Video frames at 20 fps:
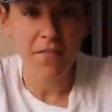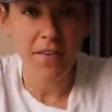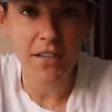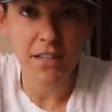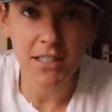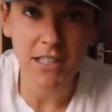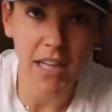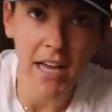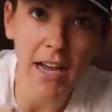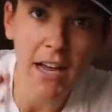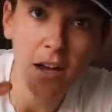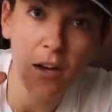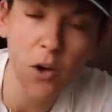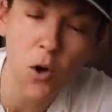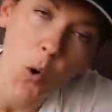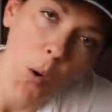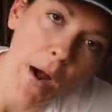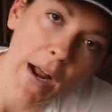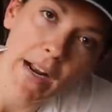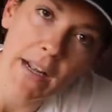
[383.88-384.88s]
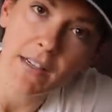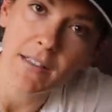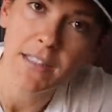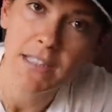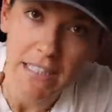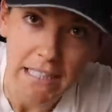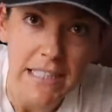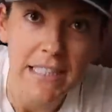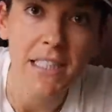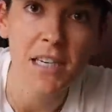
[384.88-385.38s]
feels like quite a
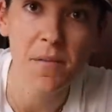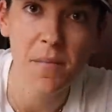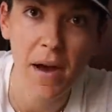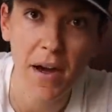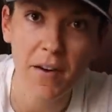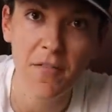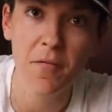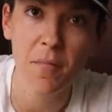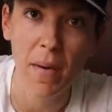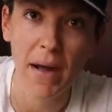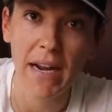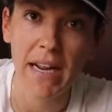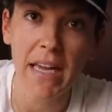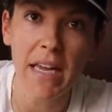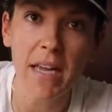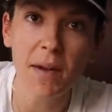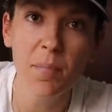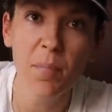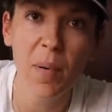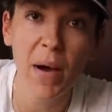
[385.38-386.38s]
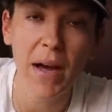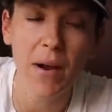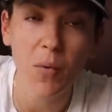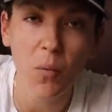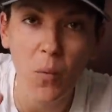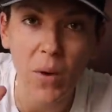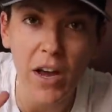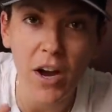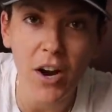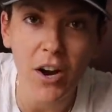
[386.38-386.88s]
decent amount of money, but
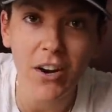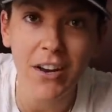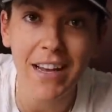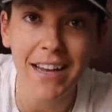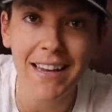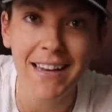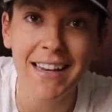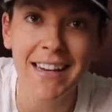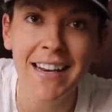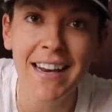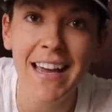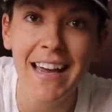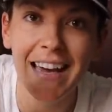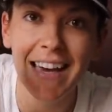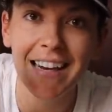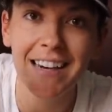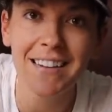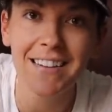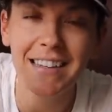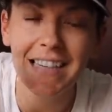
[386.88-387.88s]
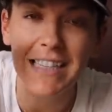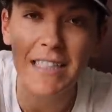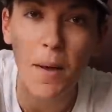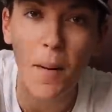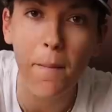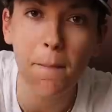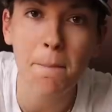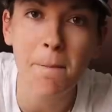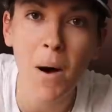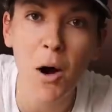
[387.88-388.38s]
we are in Italy's
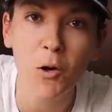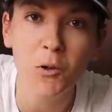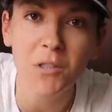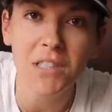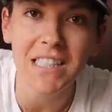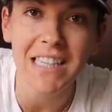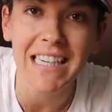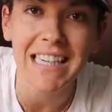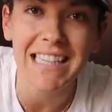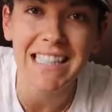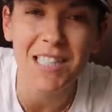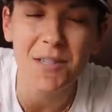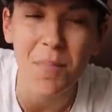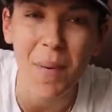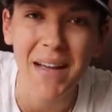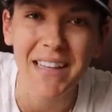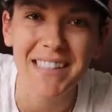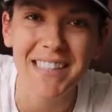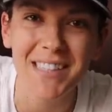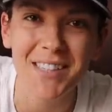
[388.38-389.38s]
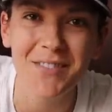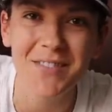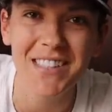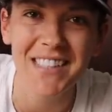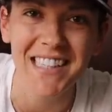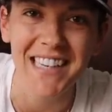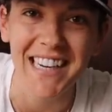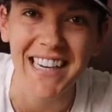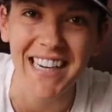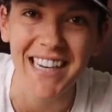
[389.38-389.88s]
most expensive
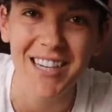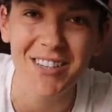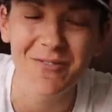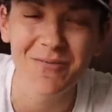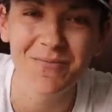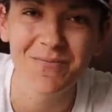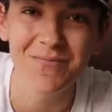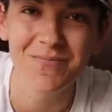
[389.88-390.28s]
city.